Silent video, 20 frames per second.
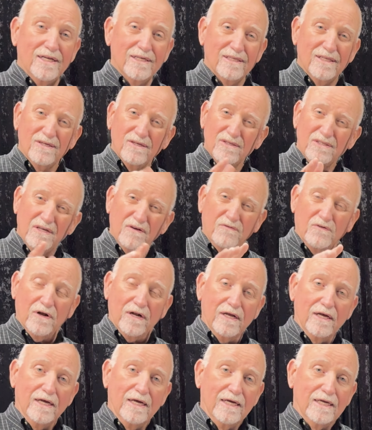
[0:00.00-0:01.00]
He's a little
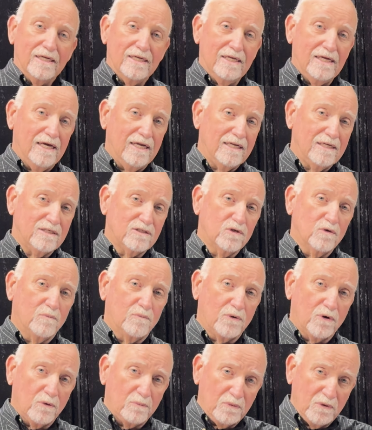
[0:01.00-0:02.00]
different. Tiene su
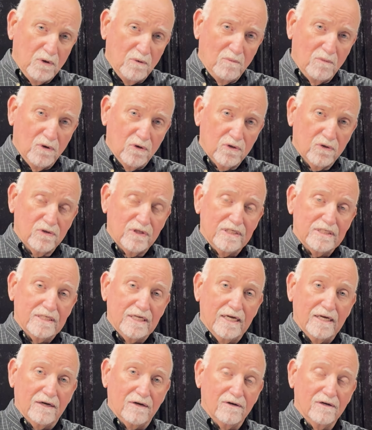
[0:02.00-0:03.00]
propio modo de
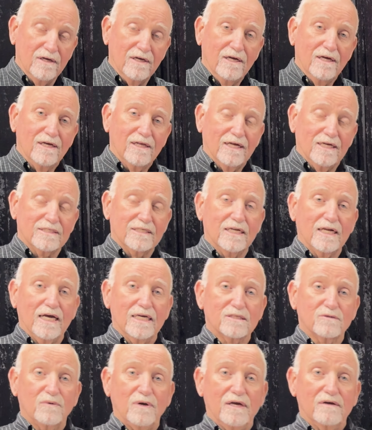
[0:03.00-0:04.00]
ser. That's a
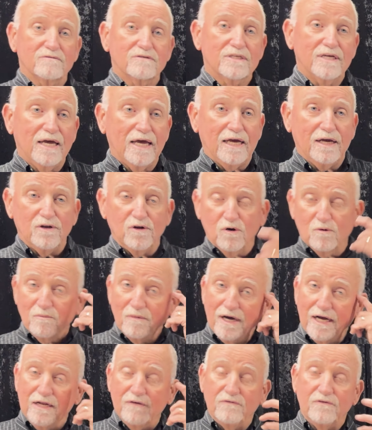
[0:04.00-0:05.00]
nice way of saying in your
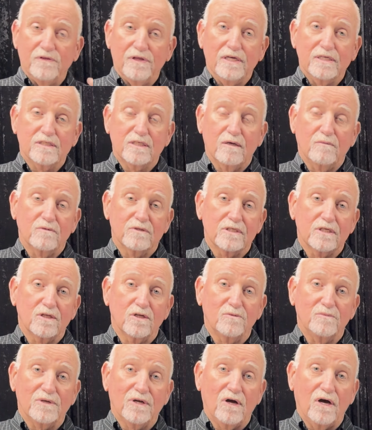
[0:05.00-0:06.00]
mind if you think someone's a
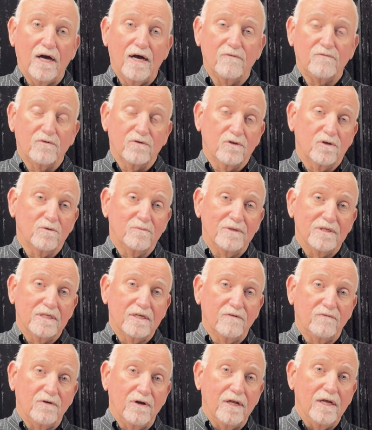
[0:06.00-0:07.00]
little bit off or a little bit
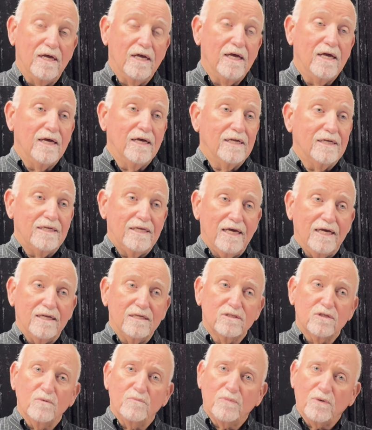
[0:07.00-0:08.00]
different. Tiene
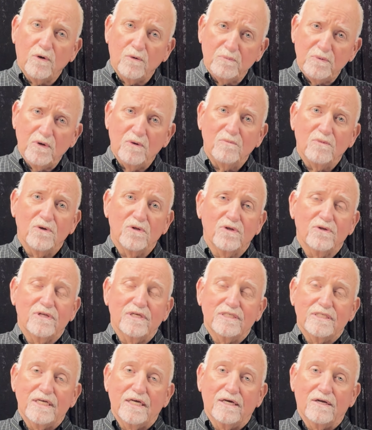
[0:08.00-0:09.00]
su propio modo de
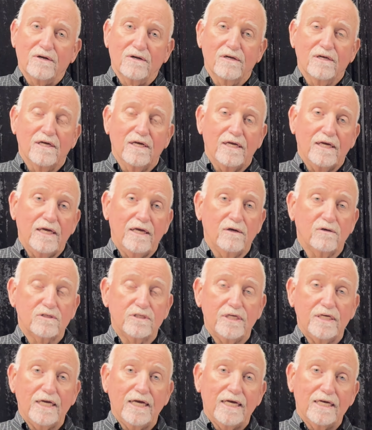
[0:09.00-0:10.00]
ser. He or
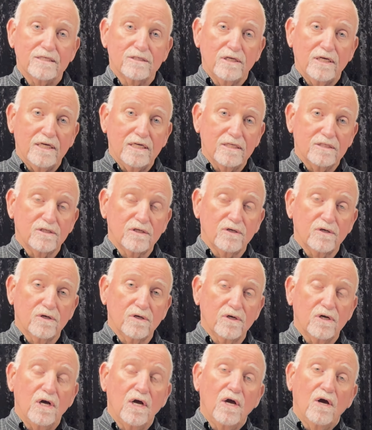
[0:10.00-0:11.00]
she has his or
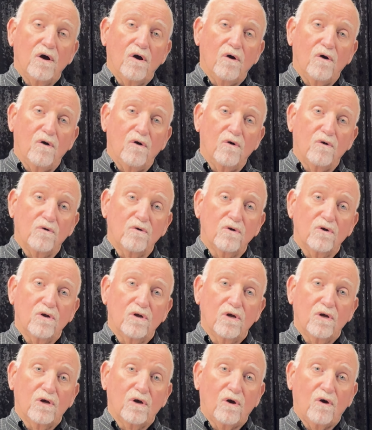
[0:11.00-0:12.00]
her own
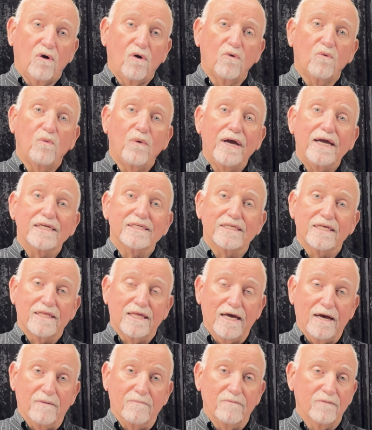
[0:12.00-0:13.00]
way to
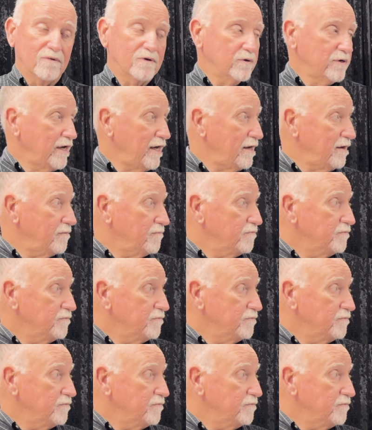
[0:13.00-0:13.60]
them, okay?